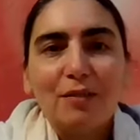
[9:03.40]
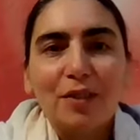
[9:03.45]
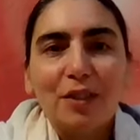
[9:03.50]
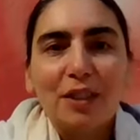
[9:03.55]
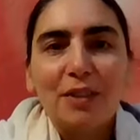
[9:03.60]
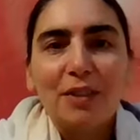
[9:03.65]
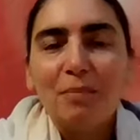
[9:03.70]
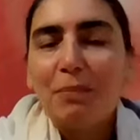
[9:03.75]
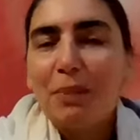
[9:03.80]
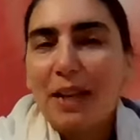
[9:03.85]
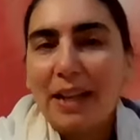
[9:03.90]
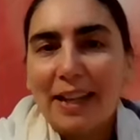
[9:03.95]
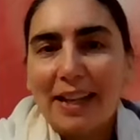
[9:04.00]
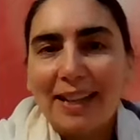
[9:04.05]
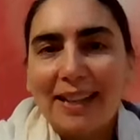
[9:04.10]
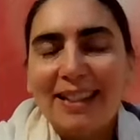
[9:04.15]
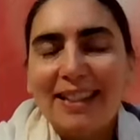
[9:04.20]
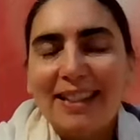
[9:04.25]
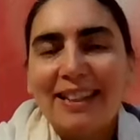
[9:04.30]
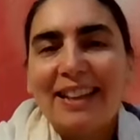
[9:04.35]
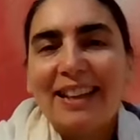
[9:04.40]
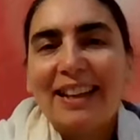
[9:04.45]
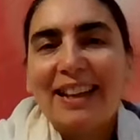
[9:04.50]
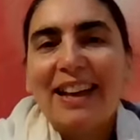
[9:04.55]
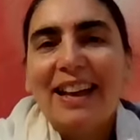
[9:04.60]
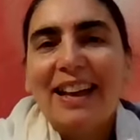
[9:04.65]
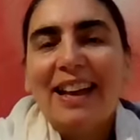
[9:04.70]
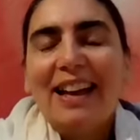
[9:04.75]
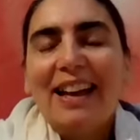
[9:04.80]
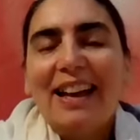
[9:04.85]
for the play.
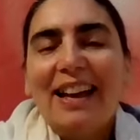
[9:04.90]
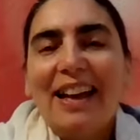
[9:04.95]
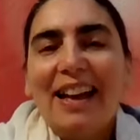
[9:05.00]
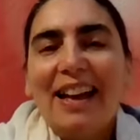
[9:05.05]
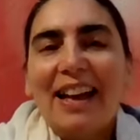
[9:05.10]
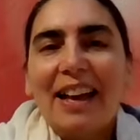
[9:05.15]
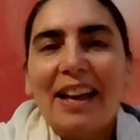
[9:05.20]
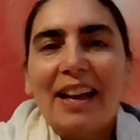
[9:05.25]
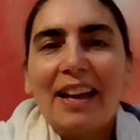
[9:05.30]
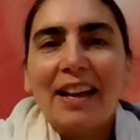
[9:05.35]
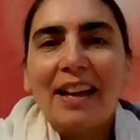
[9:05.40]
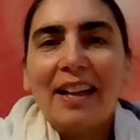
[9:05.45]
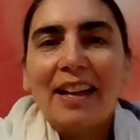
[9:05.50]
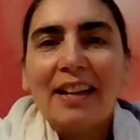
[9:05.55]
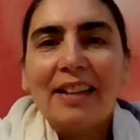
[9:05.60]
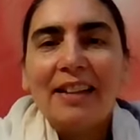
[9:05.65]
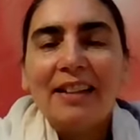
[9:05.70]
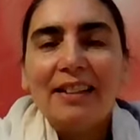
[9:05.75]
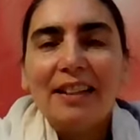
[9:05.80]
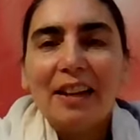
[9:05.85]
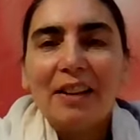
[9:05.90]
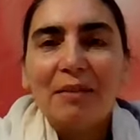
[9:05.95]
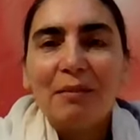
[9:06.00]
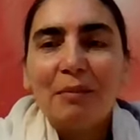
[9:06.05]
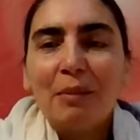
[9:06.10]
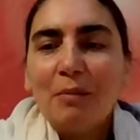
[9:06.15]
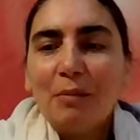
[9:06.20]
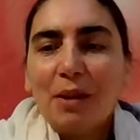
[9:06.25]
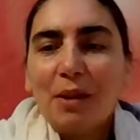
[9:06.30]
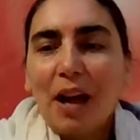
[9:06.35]
And I
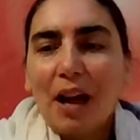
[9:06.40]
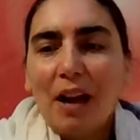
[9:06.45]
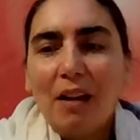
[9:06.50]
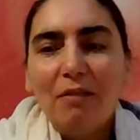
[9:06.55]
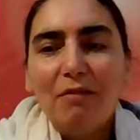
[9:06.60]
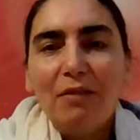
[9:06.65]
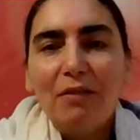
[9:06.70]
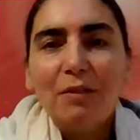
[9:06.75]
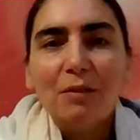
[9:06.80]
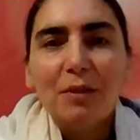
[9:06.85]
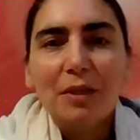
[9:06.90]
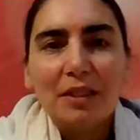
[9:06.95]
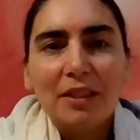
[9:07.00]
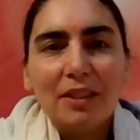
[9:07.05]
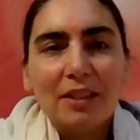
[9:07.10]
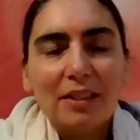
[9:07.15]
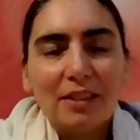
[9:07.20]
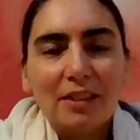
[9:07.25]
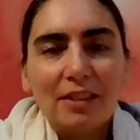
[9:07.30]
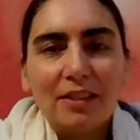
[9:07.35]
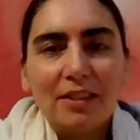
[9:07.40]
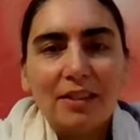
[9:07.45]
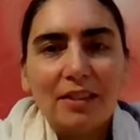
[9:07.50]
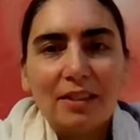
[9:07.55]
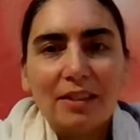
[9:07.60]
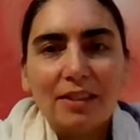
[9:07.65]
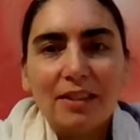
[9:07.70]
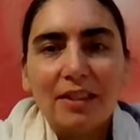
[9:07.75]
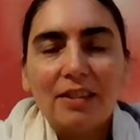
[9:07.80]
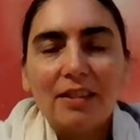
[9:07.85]
remember afterwards,
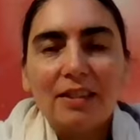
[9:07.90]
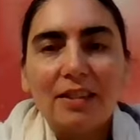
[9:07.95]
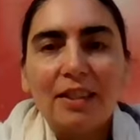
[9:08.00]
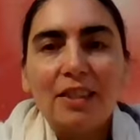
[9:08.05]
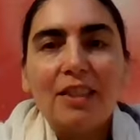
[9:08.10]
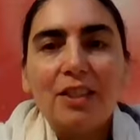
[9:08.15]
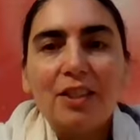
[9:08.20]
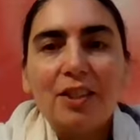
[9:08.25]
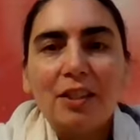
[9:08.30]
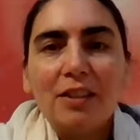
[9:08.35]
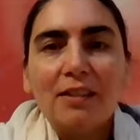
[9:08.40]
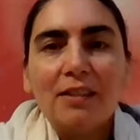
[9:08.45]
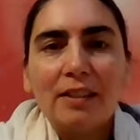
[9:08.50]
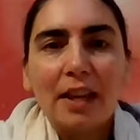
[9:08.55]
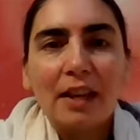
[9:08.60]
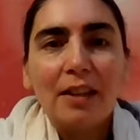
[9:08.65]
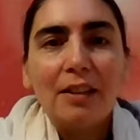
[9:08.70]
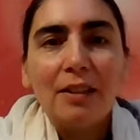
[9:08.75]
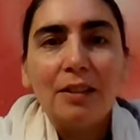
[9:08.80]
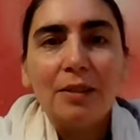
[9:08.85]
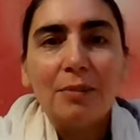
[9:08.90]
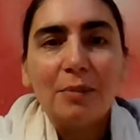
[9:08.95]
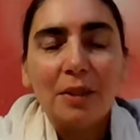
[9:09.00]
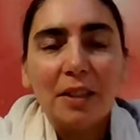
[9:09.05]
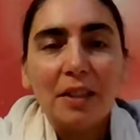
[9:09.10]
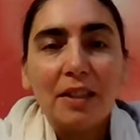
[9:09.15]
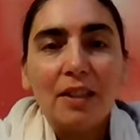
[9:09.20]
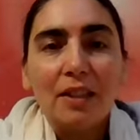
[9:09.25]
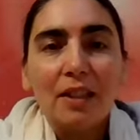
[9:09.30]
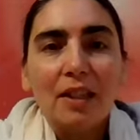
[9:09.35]
this teacher said to
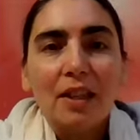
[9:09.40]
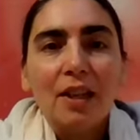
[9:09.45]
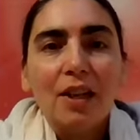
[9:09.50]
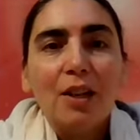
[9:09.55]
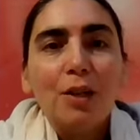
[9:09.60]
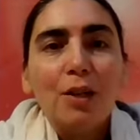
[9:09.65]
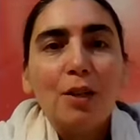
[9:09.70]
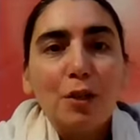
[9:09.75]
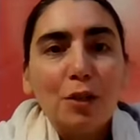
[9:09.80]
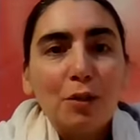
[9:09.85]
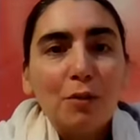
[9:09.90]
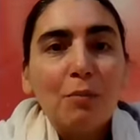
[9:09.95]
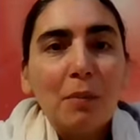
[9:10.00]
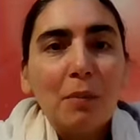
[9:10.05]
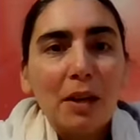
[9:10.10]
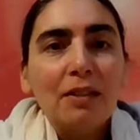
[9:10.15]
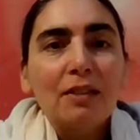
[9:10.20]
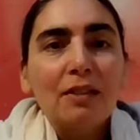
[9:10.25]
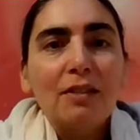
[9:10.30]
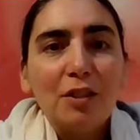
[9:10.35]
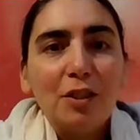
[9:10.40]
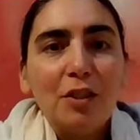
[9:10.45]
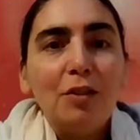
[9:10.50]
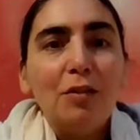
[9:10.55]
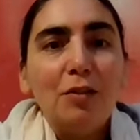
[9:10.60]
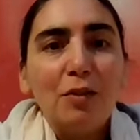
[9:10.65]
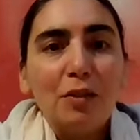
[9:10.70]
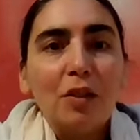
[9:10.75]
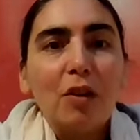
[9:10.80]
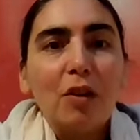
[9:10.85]
me, "You must
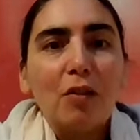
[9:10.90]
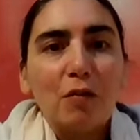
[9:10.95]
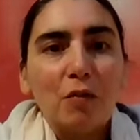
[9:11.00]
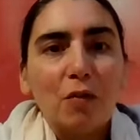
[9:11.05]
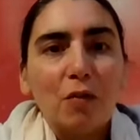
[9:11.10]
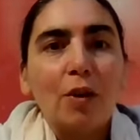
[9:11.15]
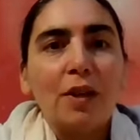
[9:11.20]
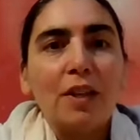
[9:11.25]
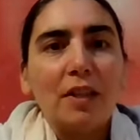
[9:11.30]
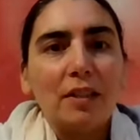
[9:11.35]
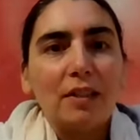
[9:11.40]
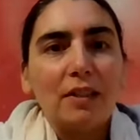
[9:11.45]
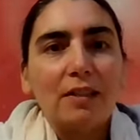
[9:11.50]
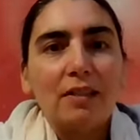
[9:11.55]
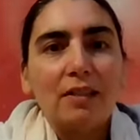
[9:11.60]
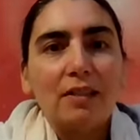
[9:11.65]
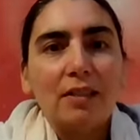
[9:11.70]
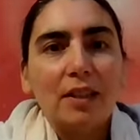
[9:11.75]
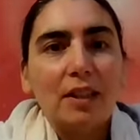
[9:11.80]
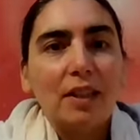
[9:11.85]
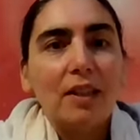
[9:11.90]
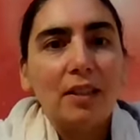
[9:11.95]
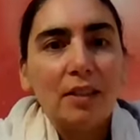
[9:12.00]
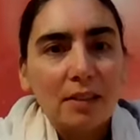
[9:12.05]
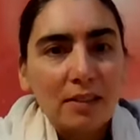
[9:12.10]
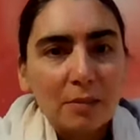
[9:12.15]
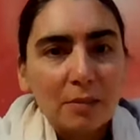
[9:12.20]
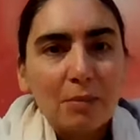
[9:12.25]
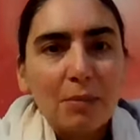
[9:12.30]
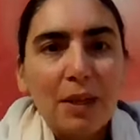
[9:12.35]
use your voice. It
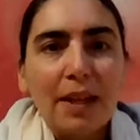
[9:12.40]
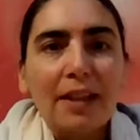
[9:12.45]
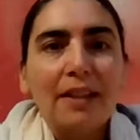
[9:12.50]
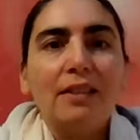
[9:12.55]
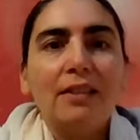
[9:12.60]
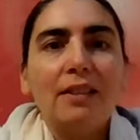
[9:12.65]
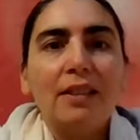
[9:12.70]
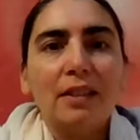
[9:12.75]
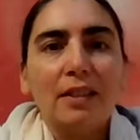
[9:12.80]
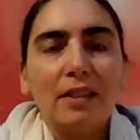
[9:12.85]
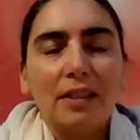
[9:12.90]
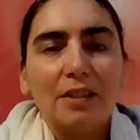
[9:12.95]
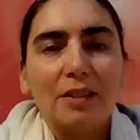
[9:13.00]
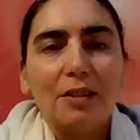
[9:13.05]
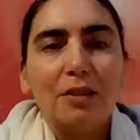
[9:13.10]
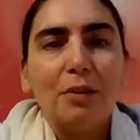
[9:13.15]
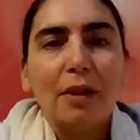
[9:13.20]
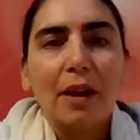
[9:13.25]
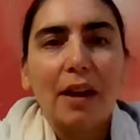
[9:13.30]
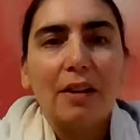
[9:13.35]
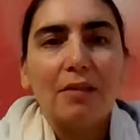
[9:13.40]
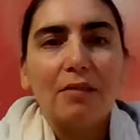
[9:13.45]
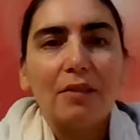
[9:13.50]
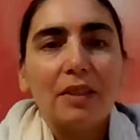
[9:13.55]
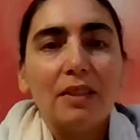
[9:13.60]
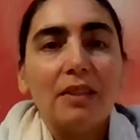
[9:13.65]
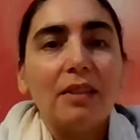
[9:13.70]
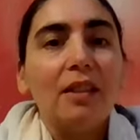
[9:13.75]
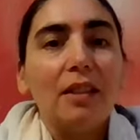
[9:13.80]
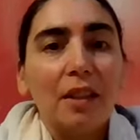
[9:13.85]
is a blessing that you have.
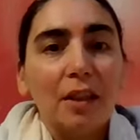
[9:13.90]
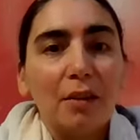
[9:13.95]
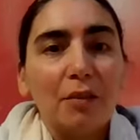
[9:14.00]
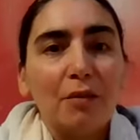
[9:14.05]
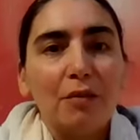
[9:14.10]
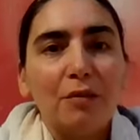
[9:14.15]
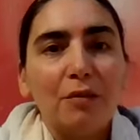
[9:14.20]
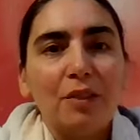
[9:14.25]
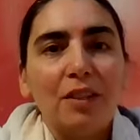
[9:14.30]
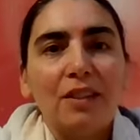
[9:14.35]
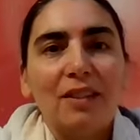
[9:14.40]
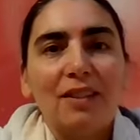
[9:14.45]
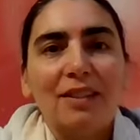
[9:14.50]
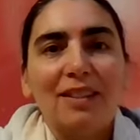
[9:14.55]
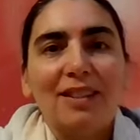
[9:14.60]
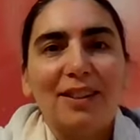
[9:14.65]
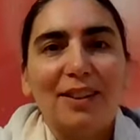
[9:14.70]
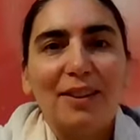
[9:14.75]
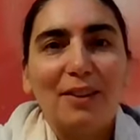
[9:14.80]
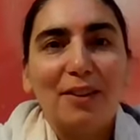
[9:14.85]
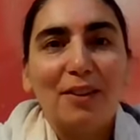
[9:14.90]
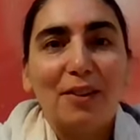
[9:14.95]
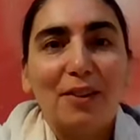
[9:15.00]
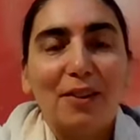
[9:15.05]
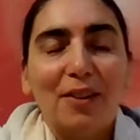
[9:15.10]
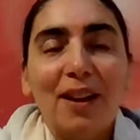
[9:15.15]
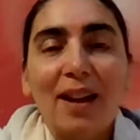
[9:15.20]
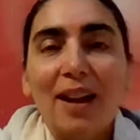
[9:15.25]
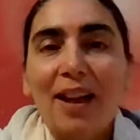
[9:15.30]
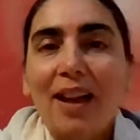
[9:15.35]
It's a gift." You know?